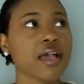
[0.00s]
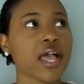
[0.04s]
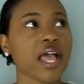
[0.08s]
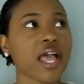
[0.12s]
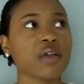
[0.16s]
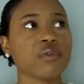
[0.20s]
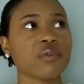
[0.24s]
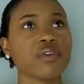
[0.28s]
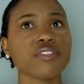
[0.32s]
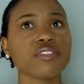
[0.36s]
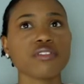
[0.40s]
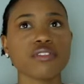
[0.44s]

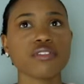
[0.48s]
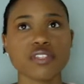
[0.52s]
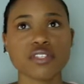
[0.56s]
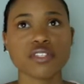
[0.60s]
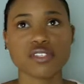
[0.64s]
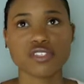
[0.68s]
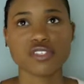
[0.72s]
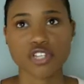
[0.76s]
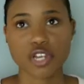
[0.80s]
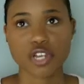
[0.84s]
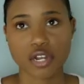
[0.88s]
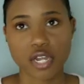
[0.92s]
I went through
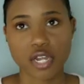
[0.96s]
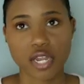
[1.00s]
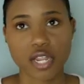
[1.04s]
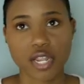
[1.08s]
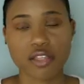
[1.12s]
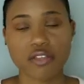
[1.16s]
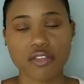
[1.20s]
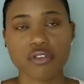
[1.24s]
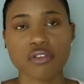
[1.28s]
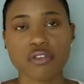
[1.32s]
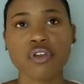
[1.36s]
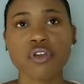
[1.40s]
this
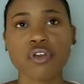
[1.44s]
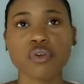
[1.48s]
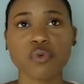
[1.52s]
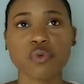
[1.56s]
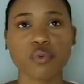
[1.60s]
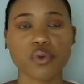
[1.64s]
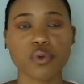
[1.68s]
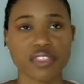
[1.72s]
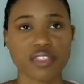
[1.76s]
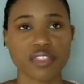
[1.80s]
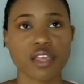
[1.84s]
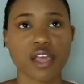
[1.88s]
journey
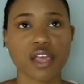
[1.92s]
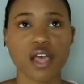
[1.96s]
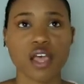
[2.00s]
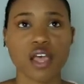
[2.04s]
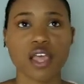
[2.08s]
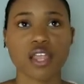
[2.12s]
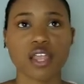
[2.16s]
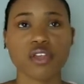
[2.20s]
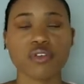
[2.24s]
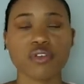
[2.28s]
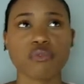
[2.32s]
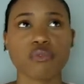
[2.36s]
with
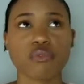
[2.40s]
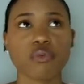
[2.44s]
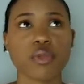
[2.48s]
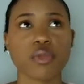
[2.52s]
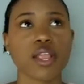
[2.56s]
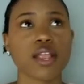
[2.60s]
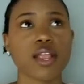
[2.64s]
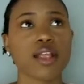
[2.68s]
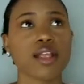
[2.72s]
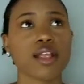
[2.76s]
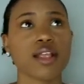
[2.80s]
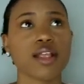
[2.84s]
God
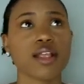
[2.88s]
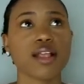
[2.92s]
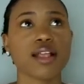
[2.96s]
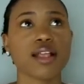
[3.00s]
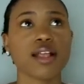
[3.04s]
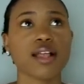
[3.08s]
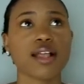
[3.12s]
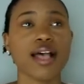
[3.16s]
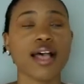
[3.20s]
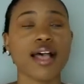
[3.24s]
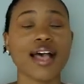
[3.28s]
where